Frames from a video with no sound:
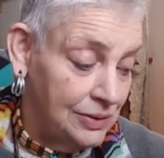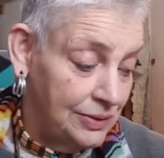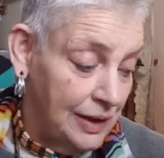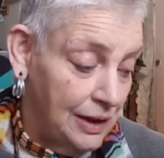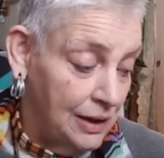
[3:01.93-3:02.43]

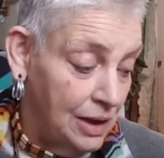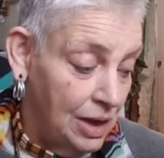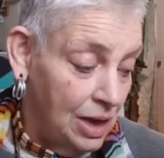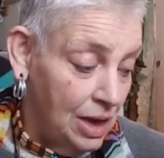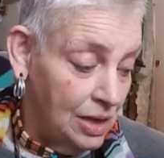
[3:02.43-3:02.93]
say.
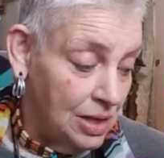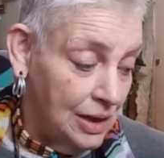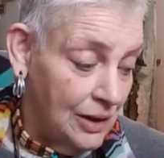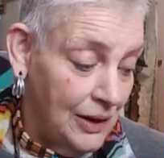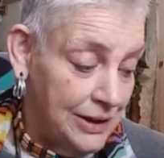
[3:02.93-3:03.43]

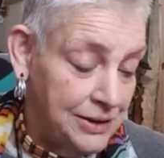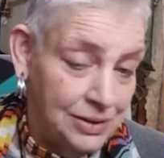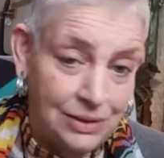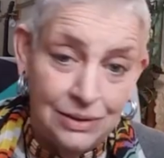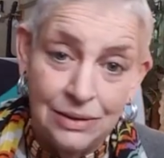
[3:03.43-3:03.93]
Now I
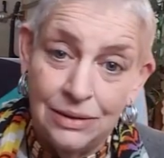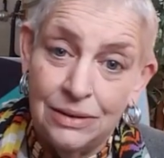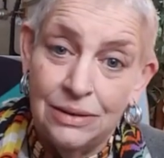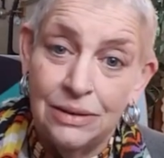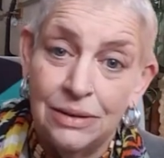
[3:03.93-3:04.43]
can,
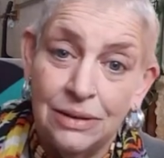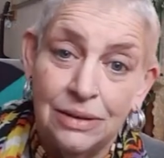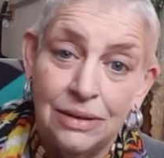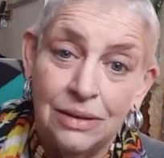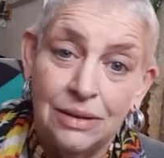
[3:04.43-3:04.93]

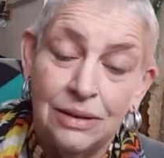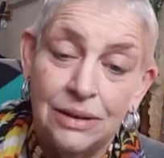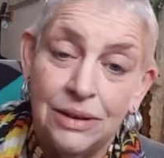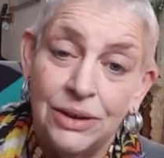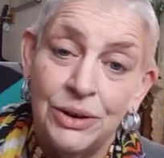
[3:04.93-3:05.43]

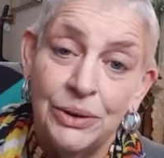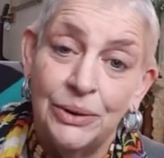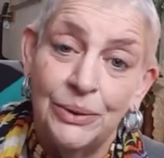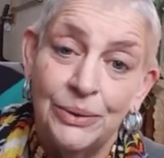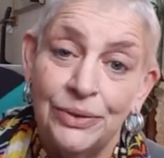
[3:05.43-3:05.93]
you
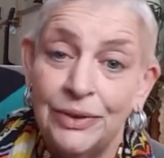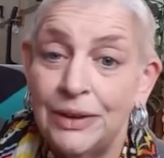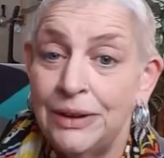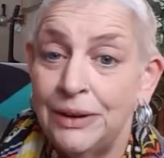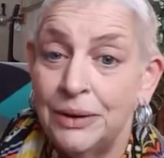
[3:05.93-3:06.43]
know, sit
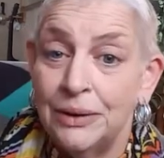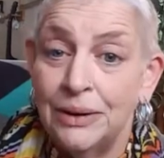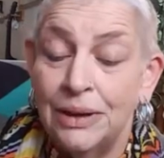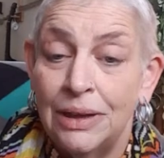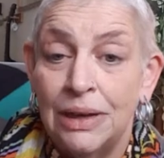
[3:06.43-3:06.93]
here
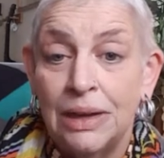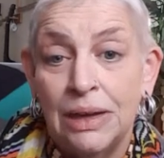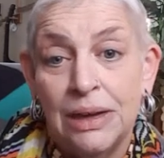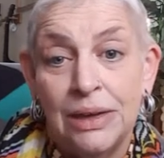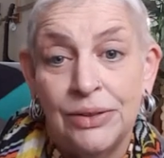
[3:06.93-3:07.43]

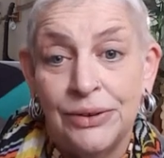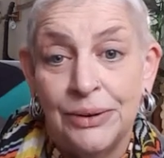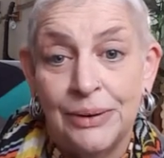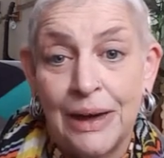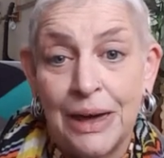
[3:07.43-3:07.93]
and
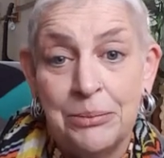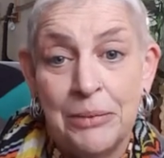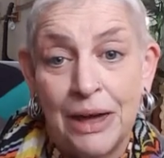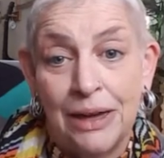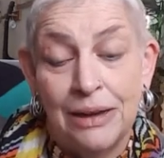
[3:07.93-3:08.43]
turn on
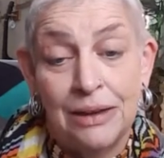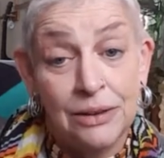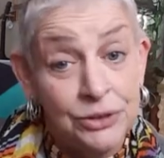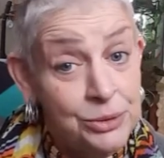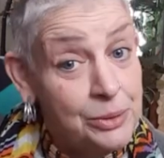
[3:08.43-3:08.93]
my
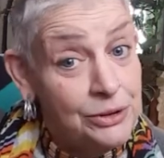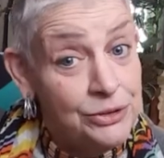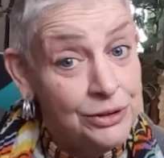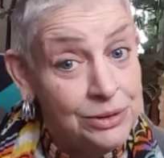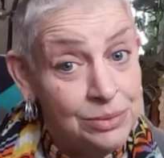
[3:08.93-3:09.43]

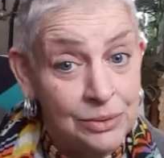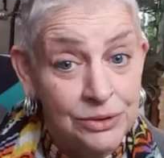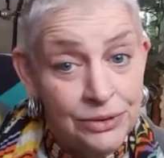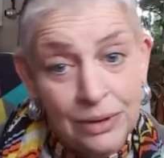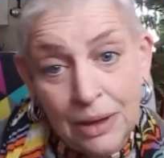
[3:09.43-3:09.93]
intuition,
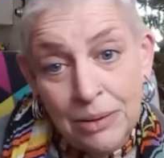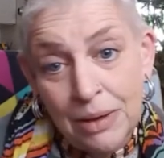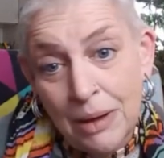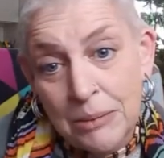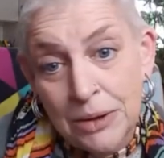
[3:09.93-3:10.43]
which,
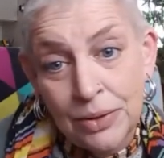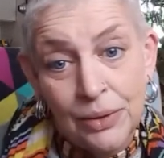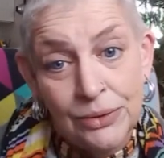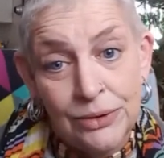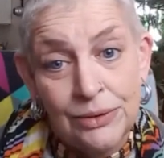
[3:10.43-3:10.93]
I mean,
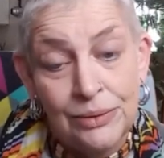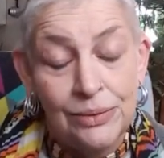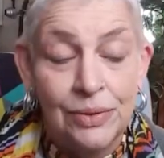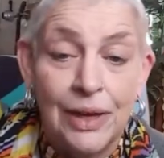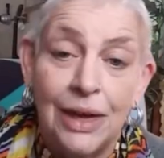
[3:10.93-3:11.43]
those of you
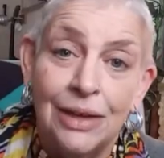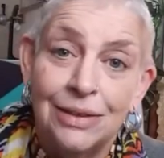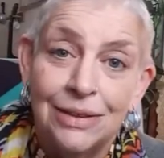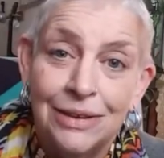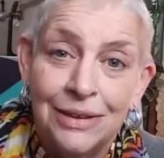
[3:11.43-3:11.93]
that
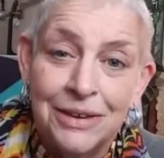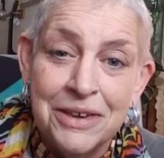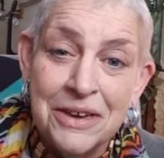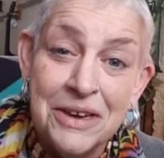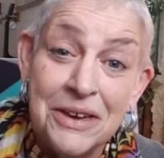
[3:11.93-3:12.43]

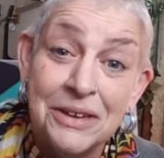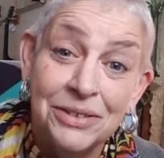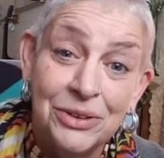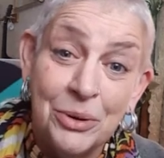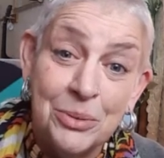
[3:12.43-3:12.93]

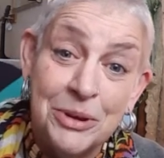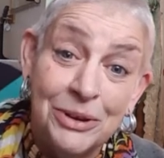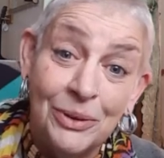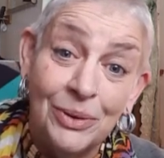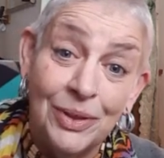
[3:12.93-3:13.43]
know me
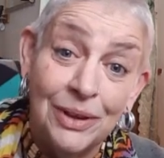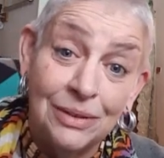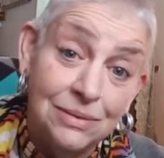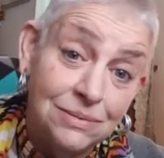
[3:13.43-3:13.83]
know that,